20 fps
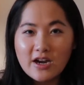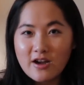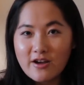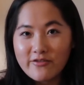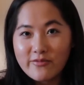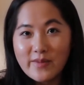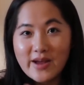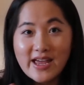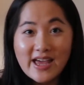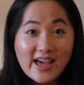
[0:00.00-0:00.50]

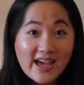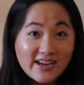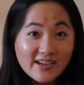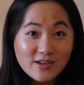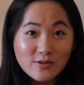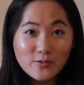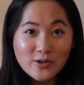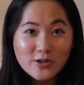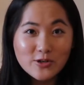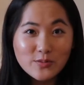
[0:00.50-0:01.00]
off my head
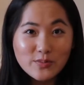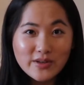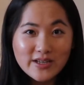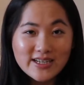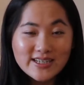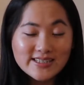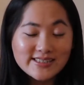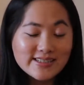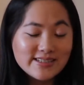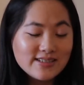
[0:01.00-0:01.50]
in weird
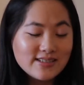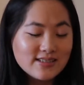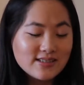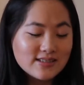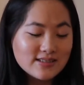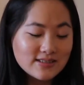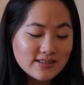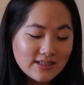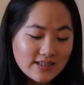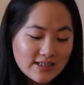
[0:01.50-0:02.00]

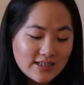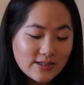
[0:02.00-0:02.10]
places.